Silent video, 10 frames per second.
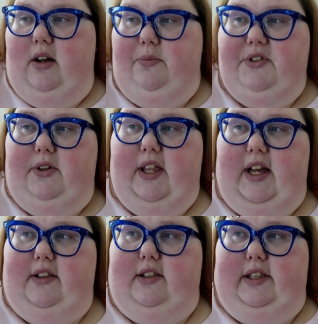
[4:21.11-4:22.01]
so
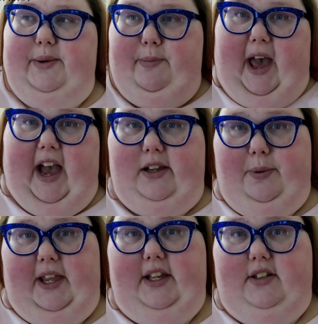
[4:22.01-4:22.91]
that the back
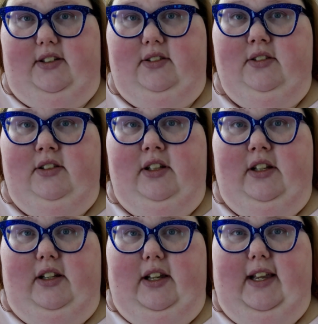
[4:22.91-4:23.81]
panel
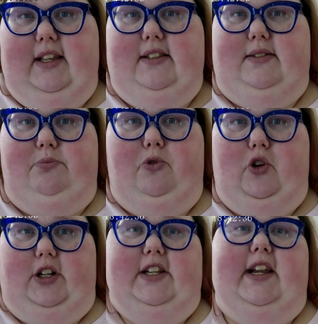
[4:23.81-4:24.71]
is
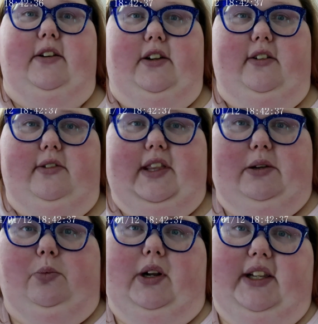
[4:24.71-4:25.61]
more narrow
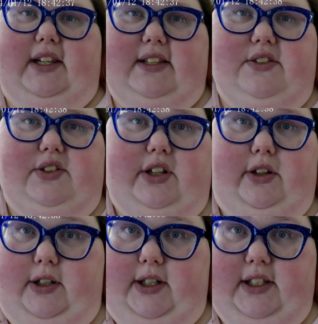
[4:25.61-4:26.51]
than what it is
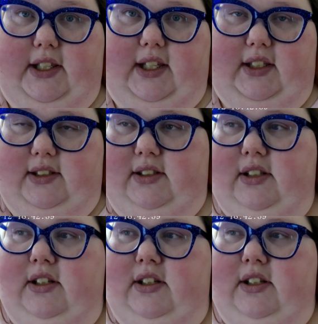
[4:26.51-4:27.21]
currently.